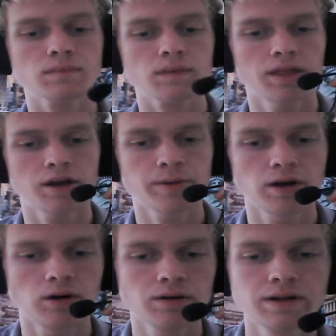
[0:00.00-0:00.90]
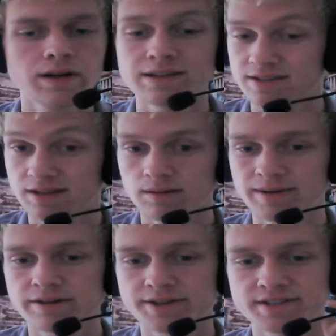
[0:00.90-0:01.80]
There we go. It's a lot
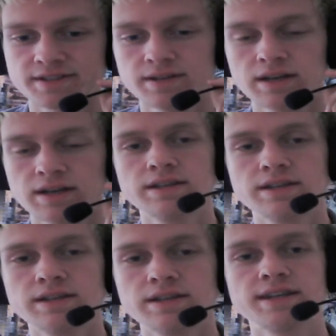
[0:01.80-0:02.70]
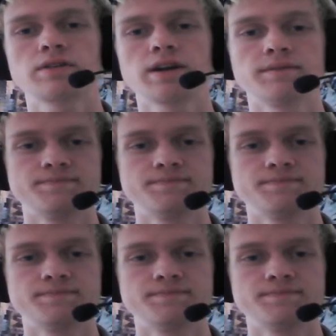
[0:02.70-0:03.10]
better, isn't it? Yes. Okay.